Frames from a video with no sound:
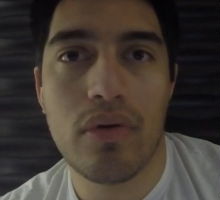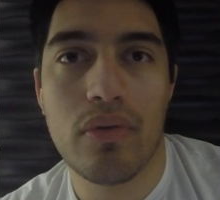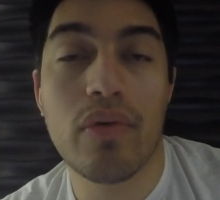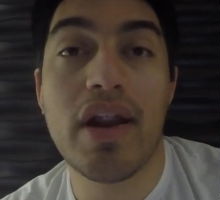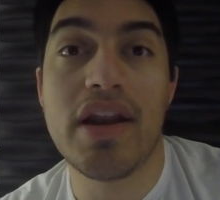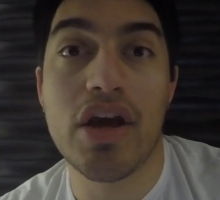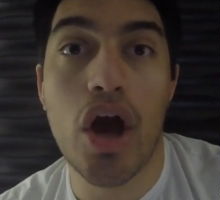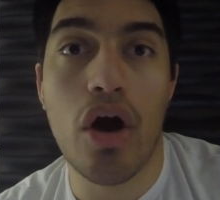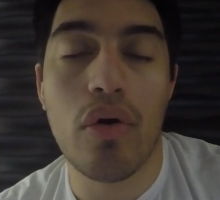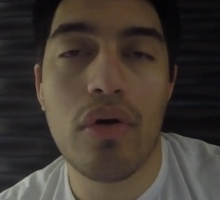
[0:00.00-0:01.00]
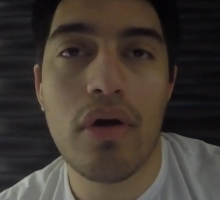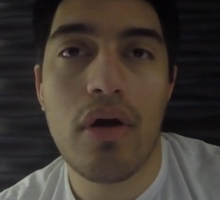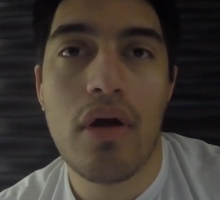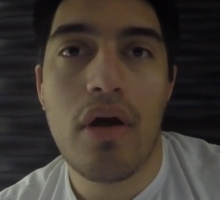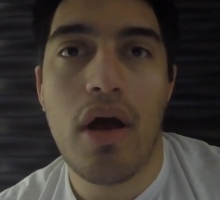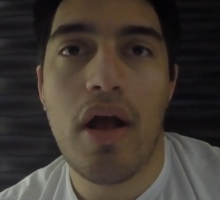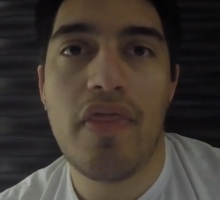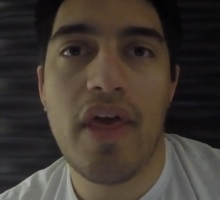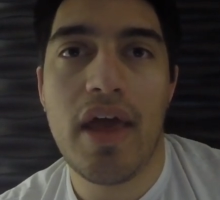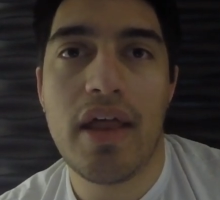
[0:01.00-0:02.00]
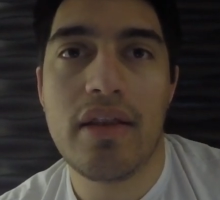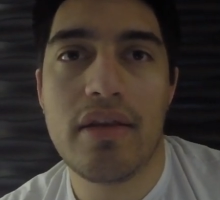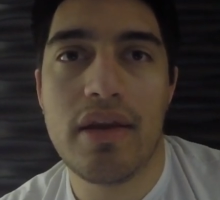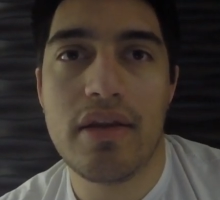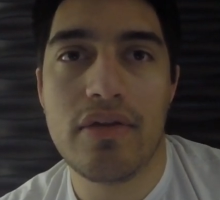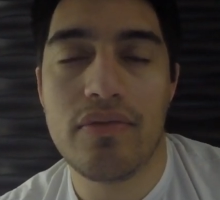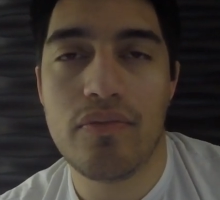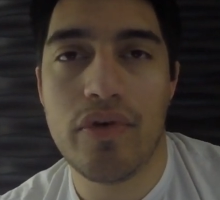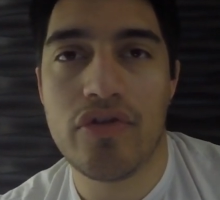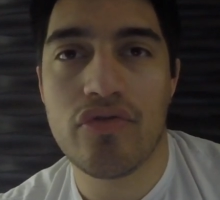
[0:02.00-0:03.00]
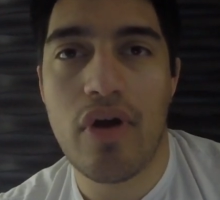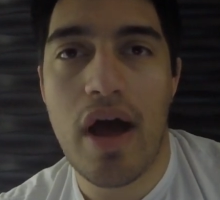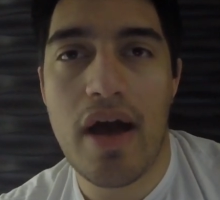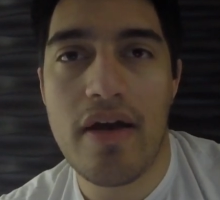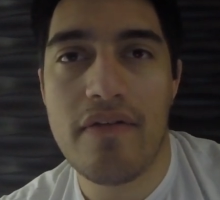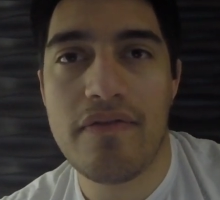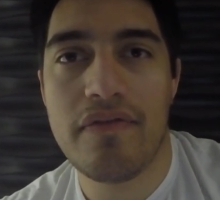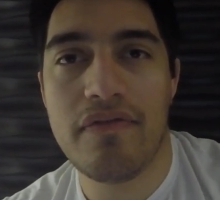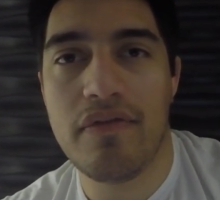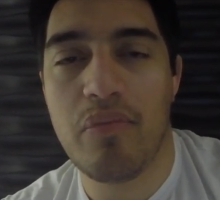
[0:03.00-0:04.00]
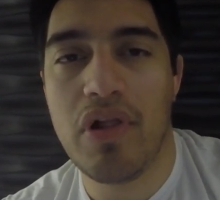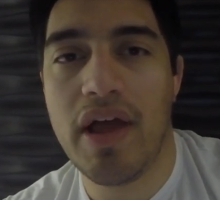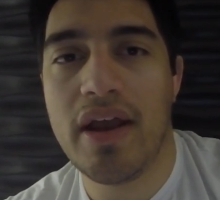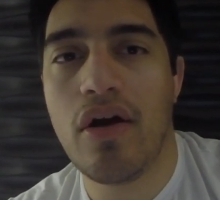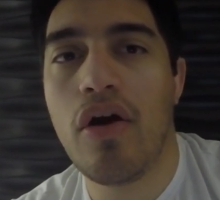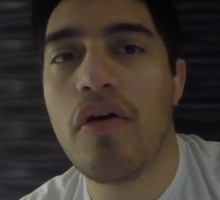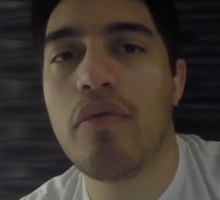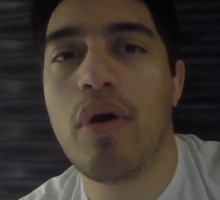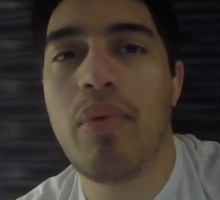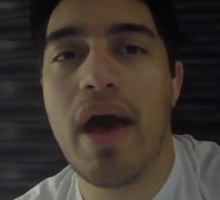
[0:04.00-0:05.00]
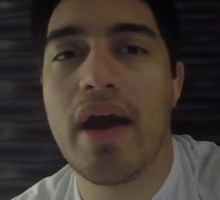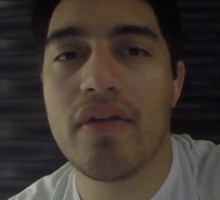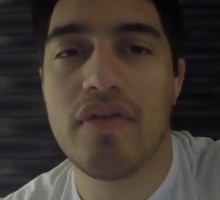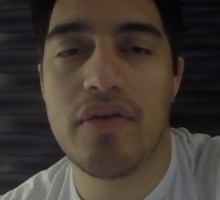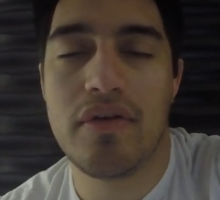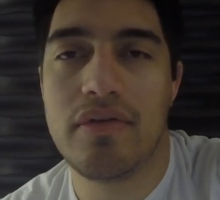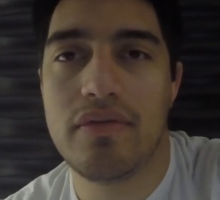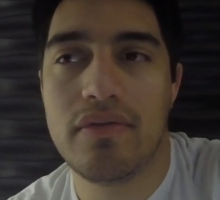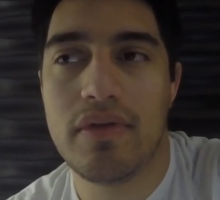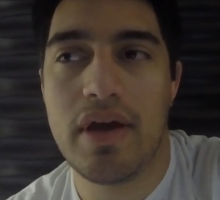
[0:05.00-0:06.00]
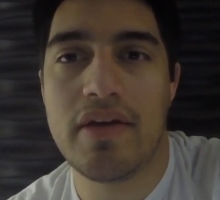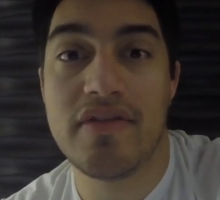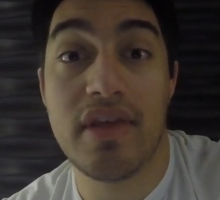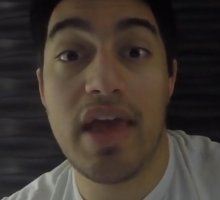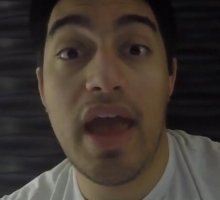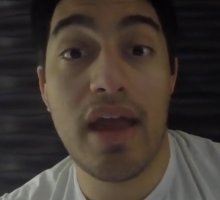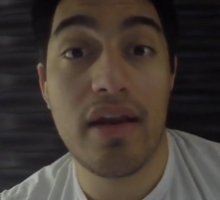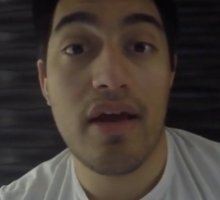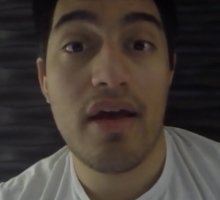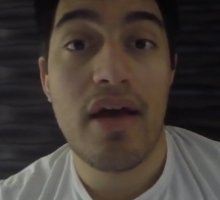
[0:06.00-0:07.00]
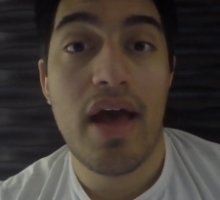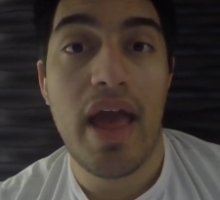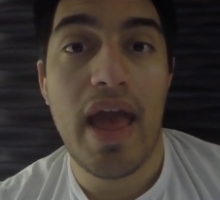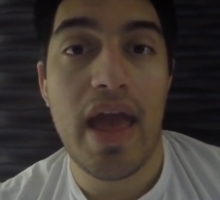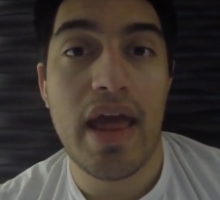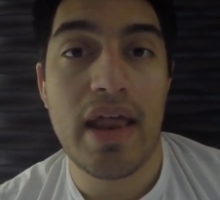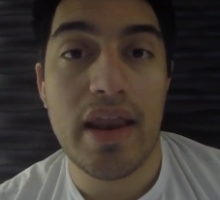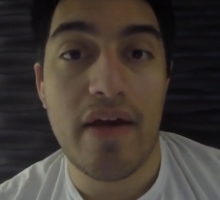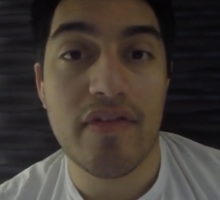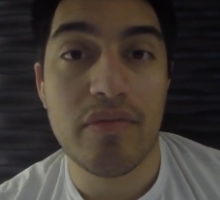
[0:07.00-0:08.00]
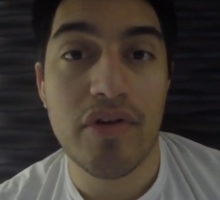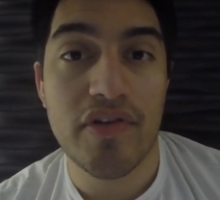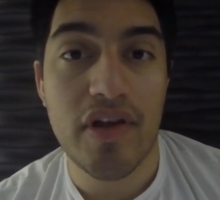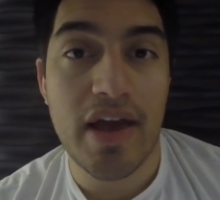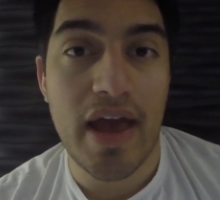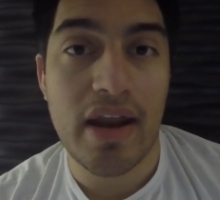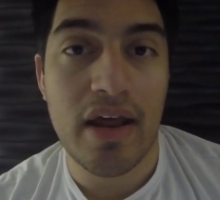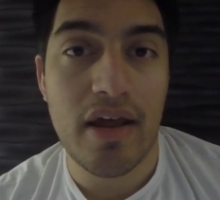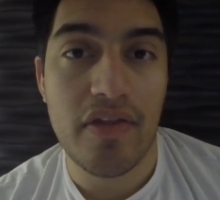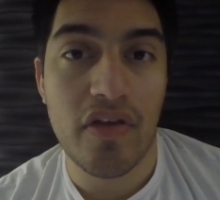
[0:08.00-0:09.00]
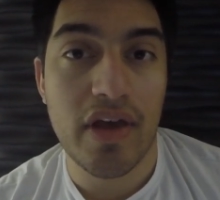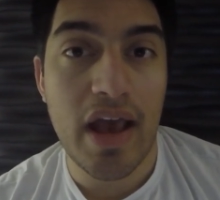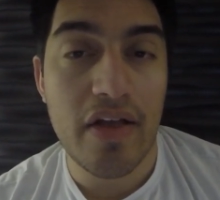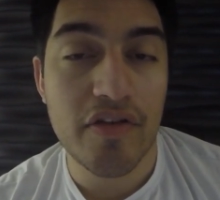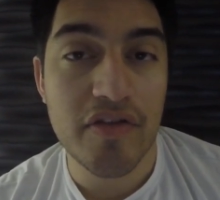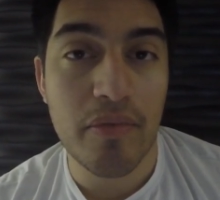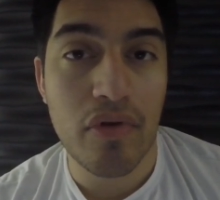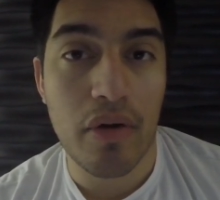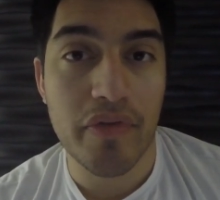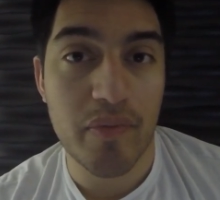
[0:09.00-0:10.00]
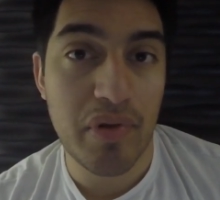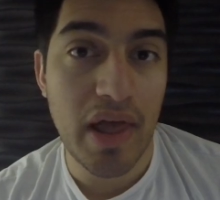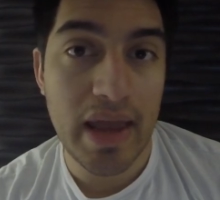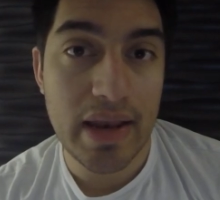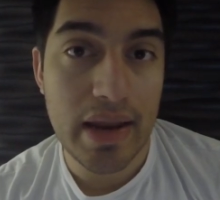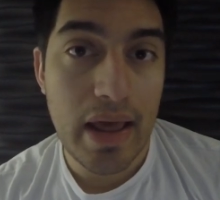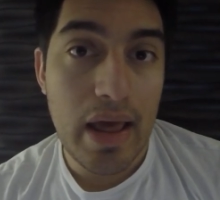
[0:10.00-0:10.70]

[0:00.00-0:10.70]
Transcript: ready to go. And then we drive the plane all the way back to, I guess, the gate, and have some dudes look at it, and they're like, yeah, there's something wrong with this plane.